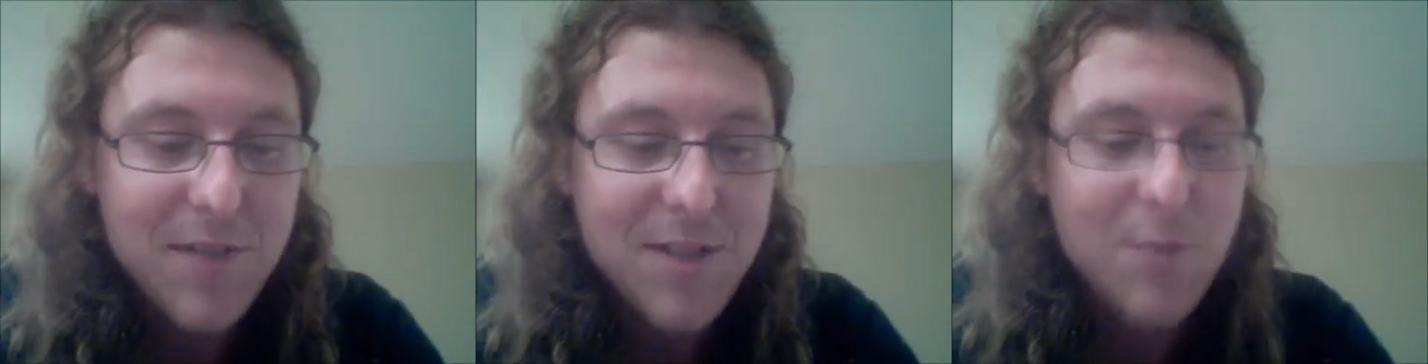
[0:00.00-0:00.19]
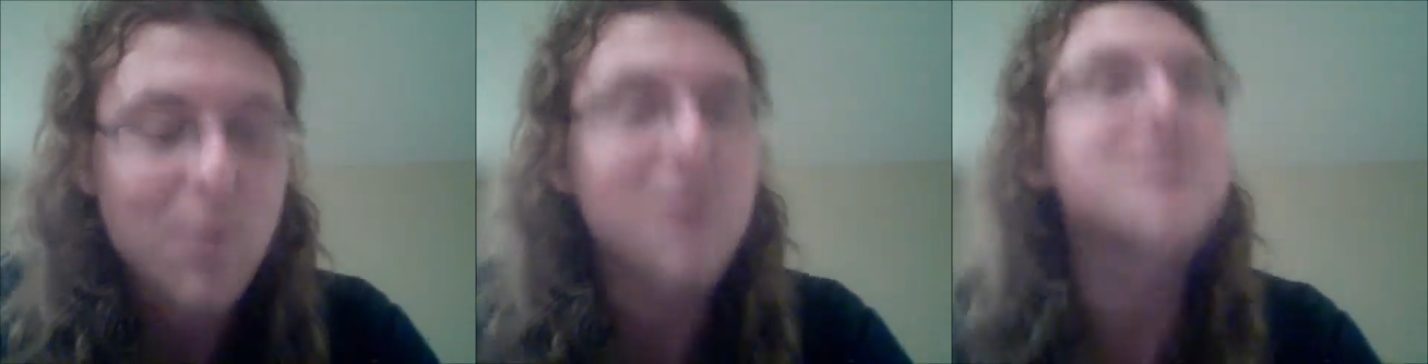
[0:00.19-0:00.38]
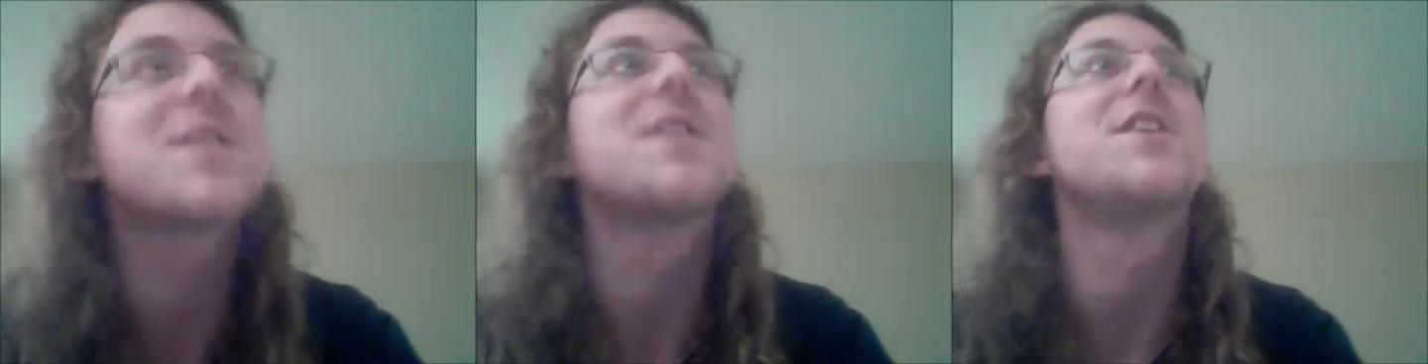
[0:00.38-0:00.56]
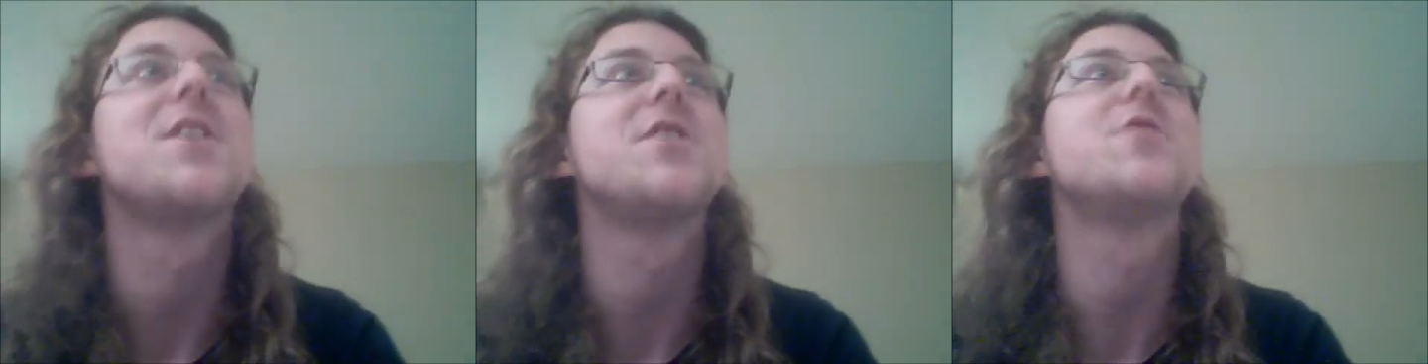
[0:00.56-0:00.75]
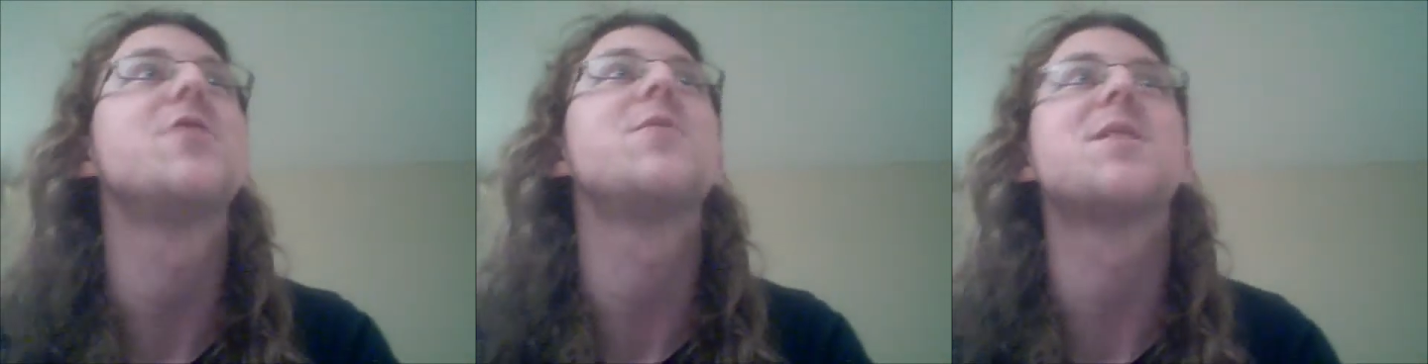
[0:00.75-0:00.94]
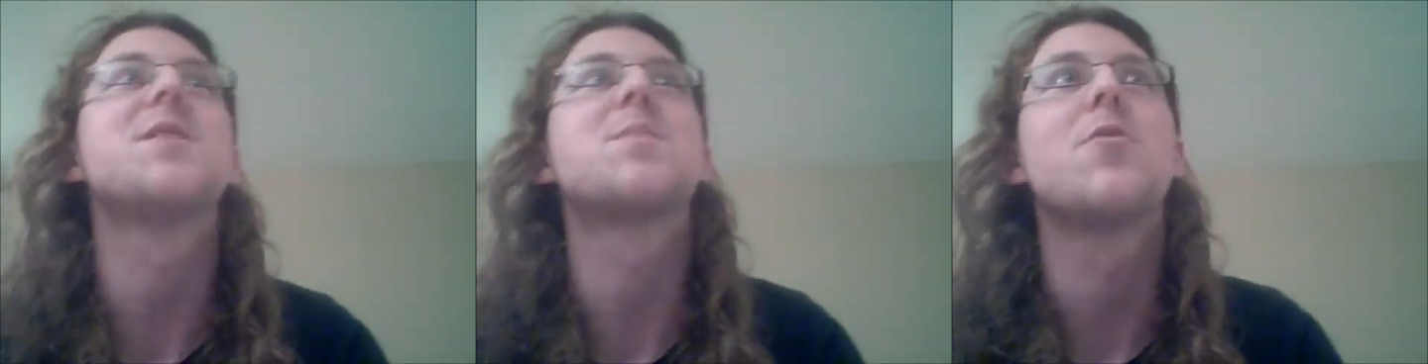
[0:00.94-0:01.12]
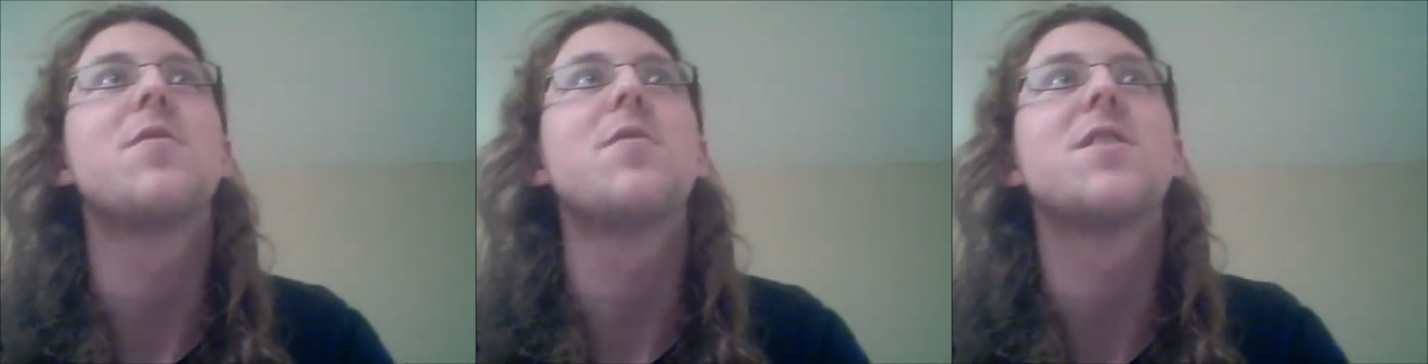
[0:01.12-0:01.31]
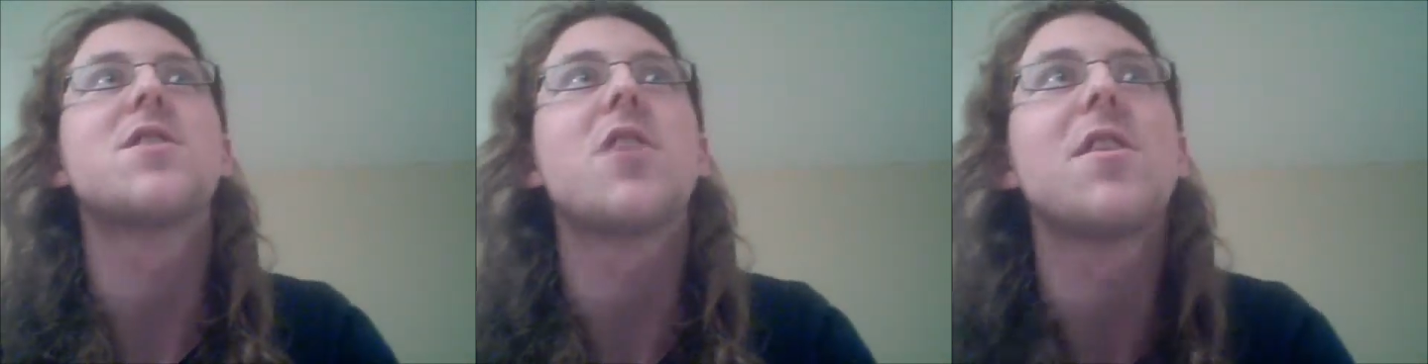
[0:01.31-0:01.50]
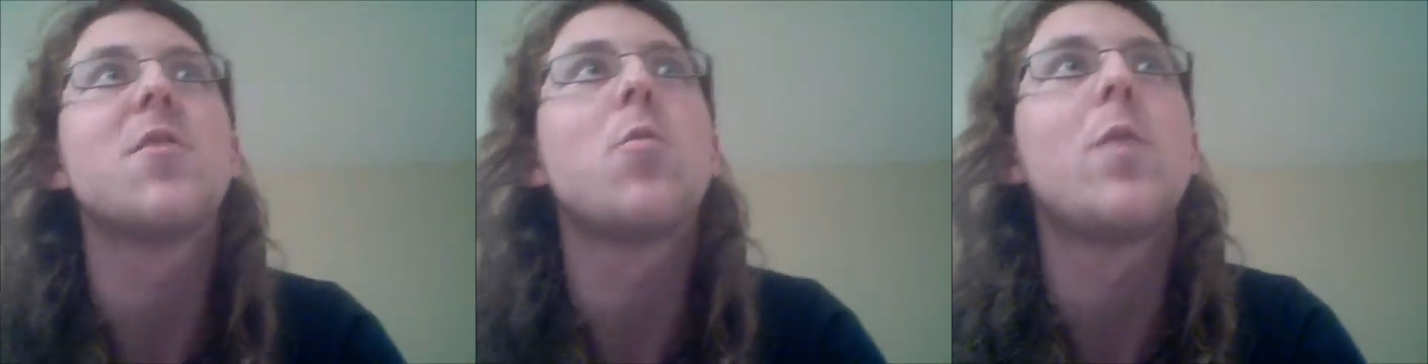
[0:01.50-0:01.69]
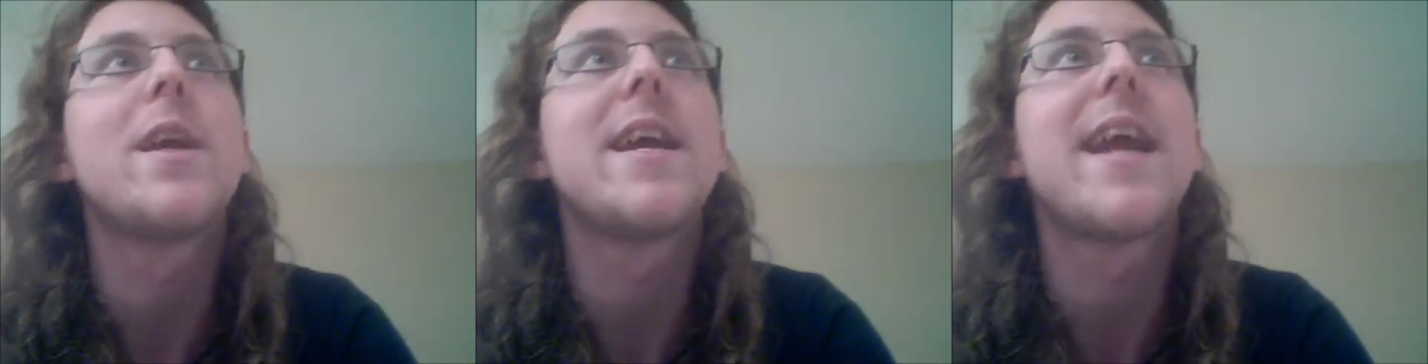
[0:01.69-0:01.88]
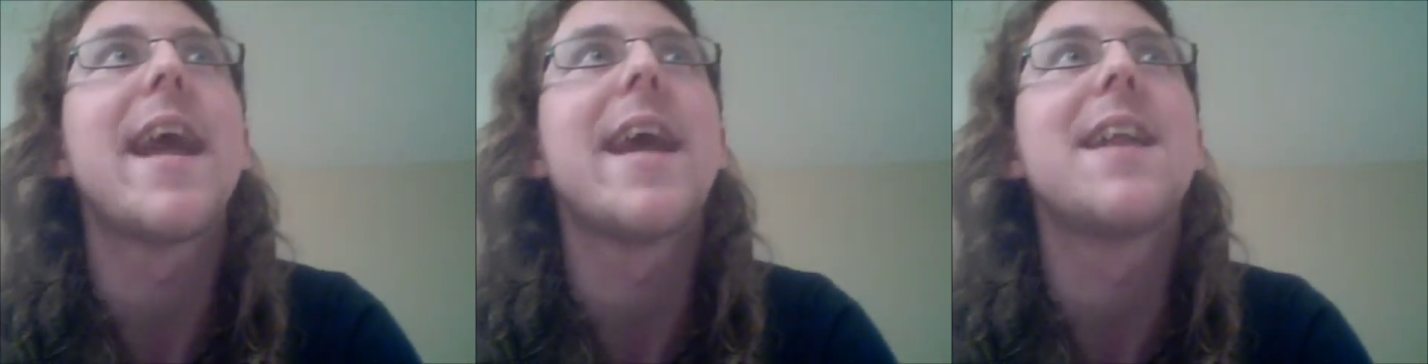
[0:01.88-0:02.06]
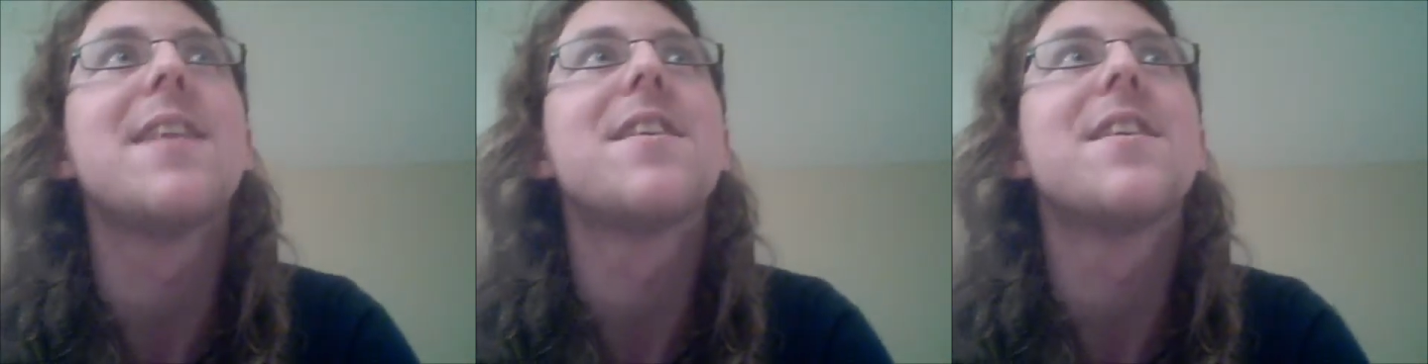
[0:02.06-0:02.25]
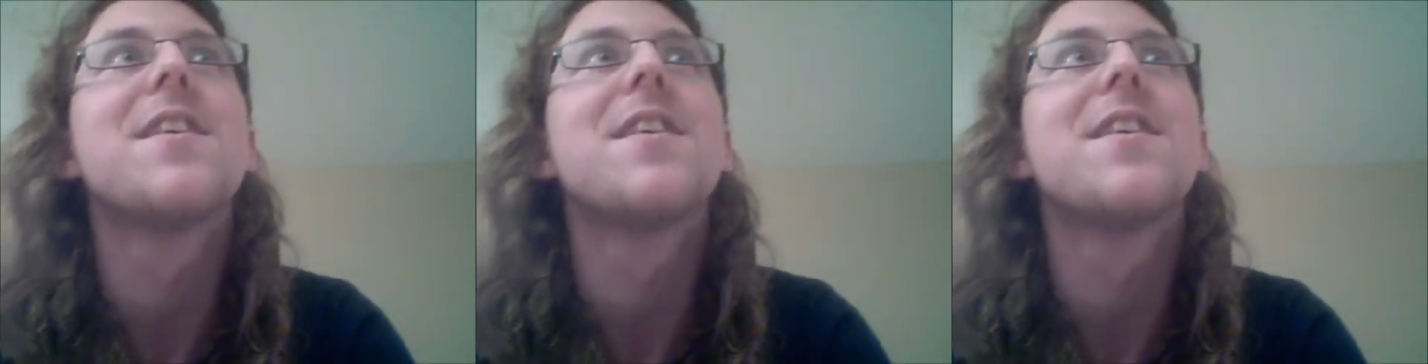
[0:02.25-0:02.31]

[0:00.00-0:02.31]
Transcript: Was going to do these movies on the weekend,